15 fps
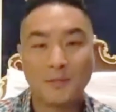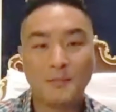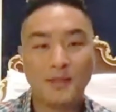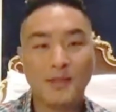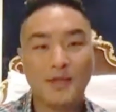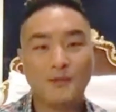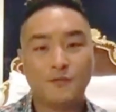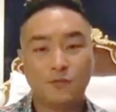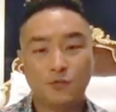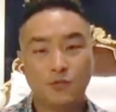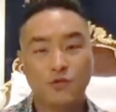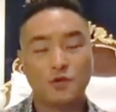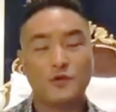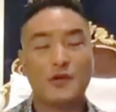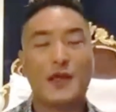Um, I
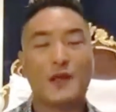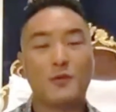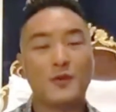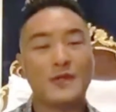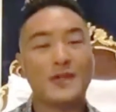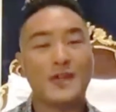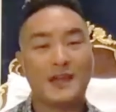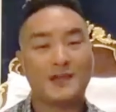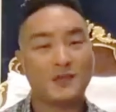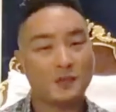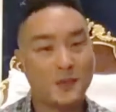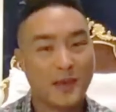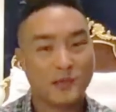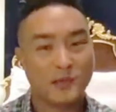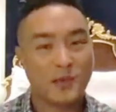believe you and I,
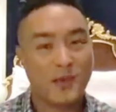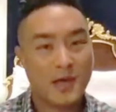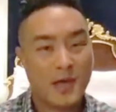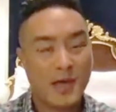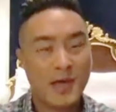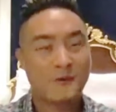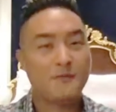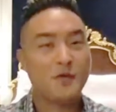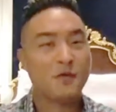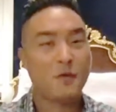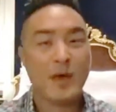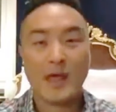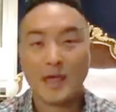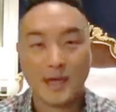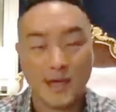we need to expect
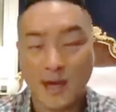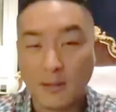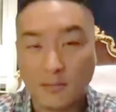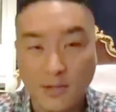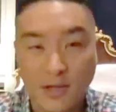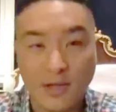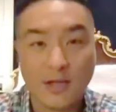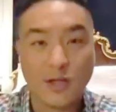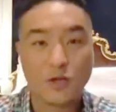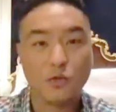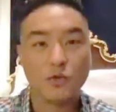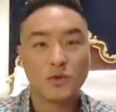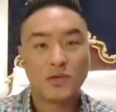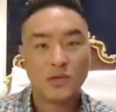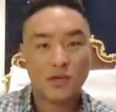heavy rain. And
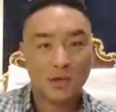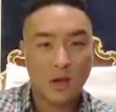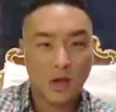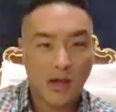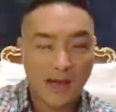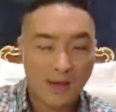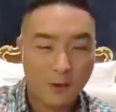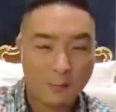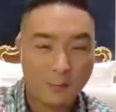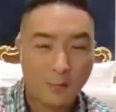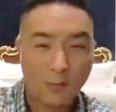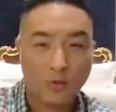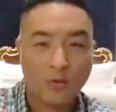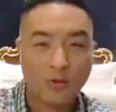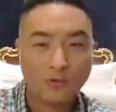I'm telling you,
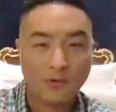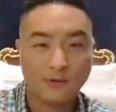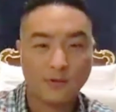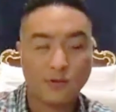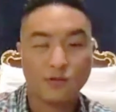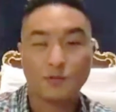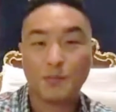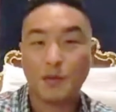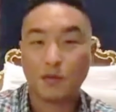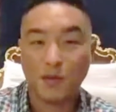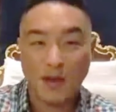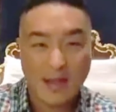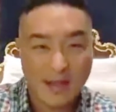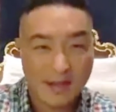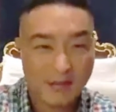outpourings
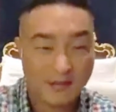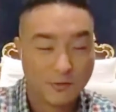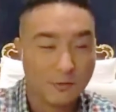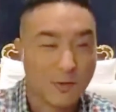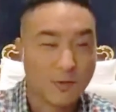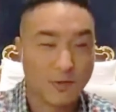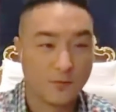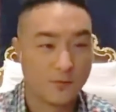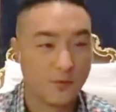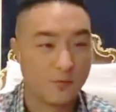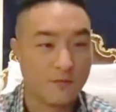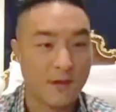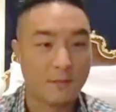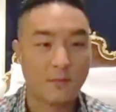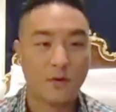of the Spirit in this
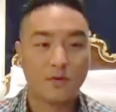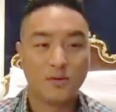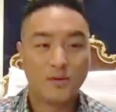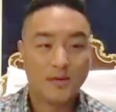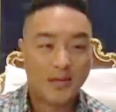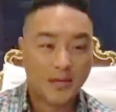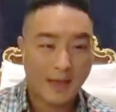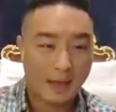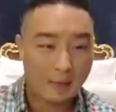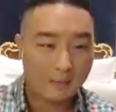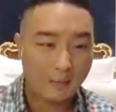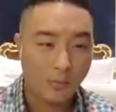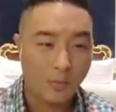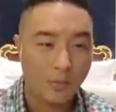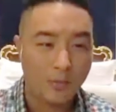month of November,
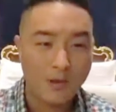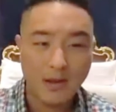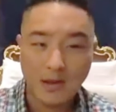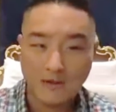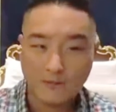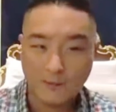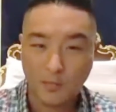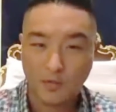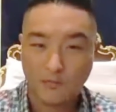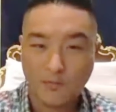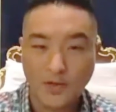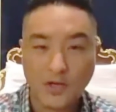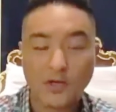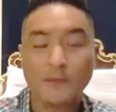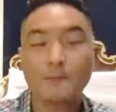
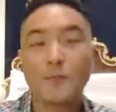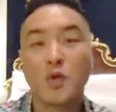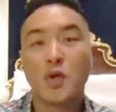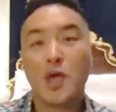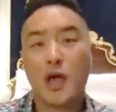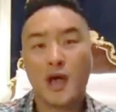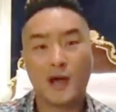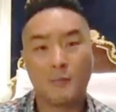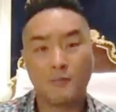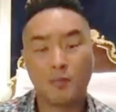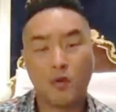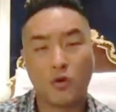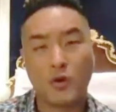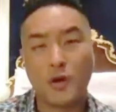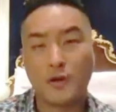outpouring of provision,
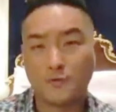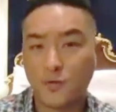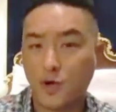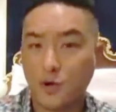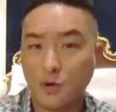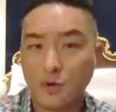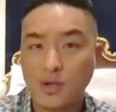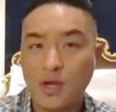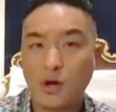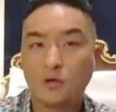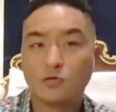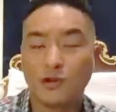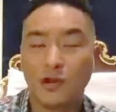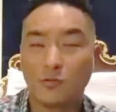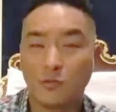outpouring of
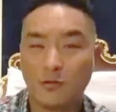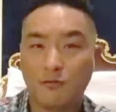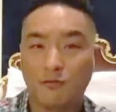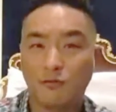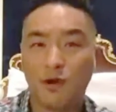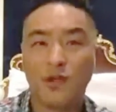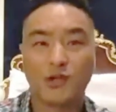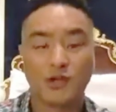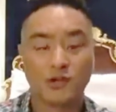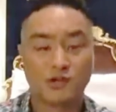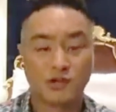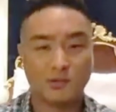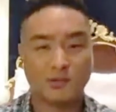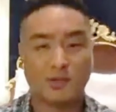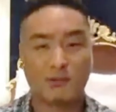the Holy Ghost, a
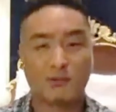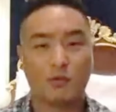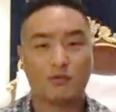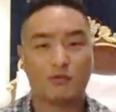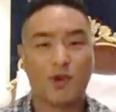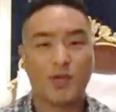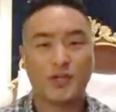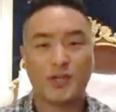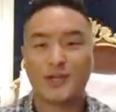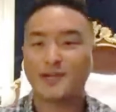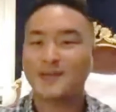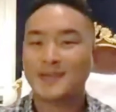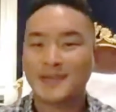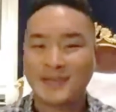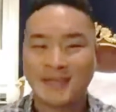refreshing, something
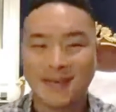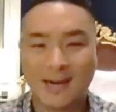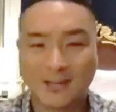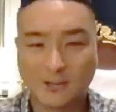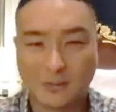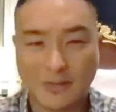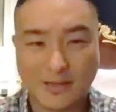refreshing.